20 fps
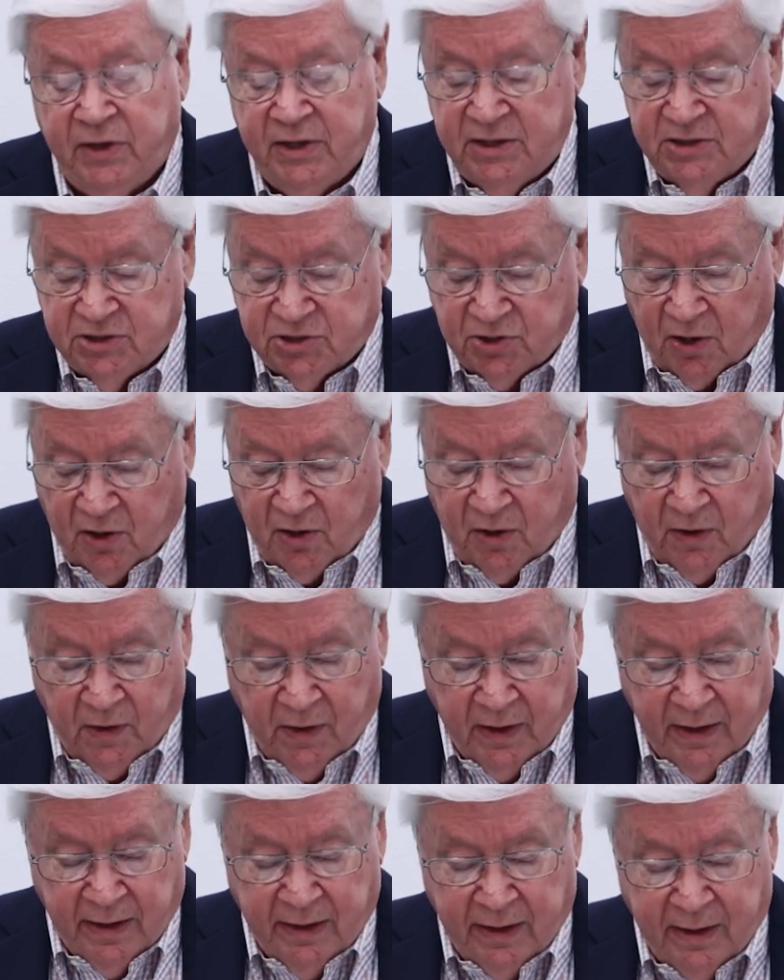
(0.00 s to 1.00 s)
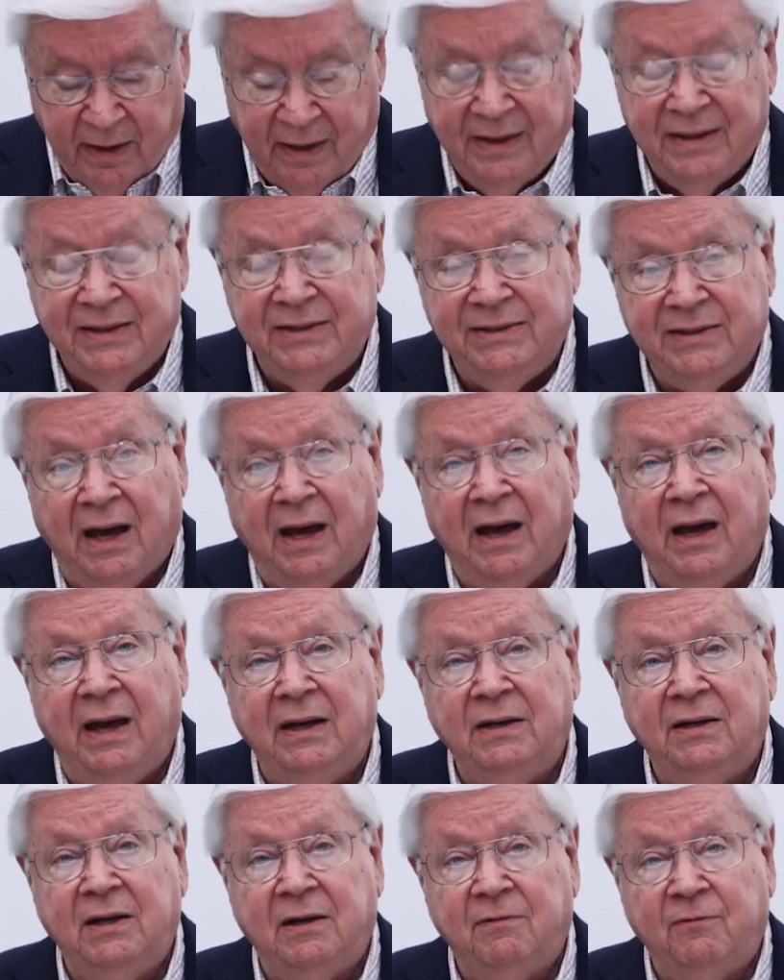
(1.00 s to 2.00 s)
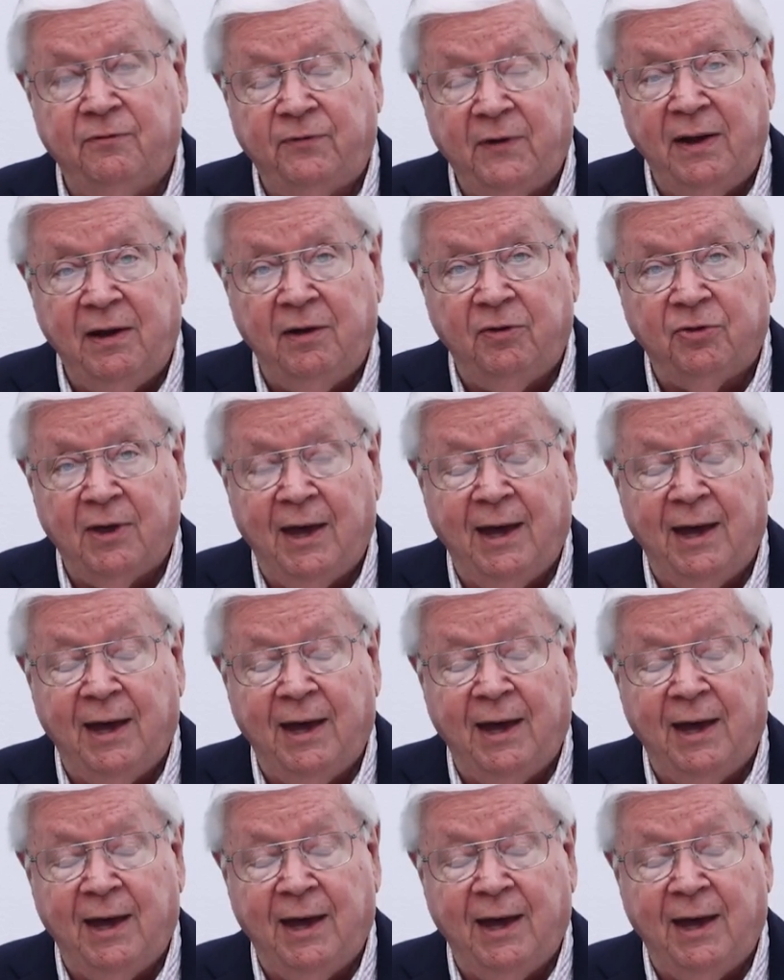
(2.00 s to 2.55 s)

these all died in faith.